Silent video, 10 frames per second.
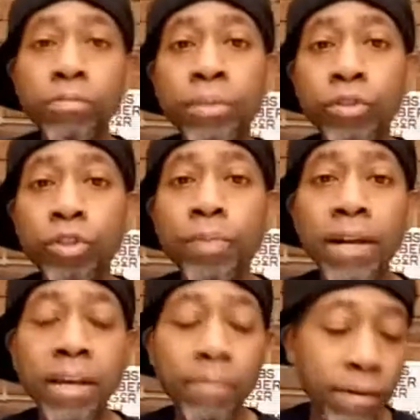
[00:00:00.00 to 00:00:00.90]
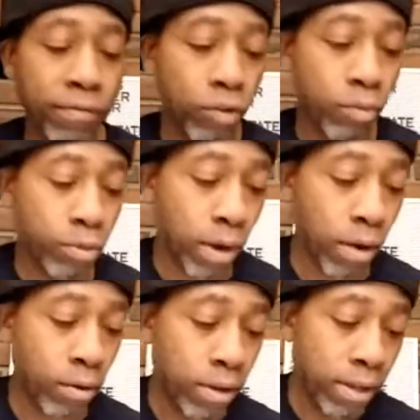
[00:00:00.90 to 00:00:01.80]
produced by MF Doom as
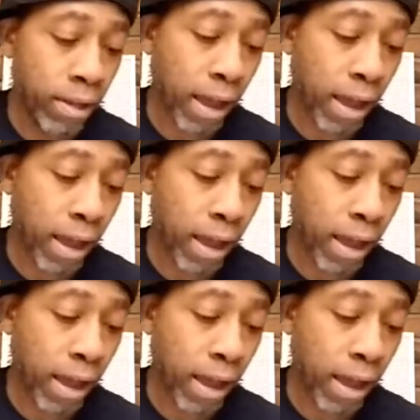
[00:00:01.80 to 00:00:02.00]
well.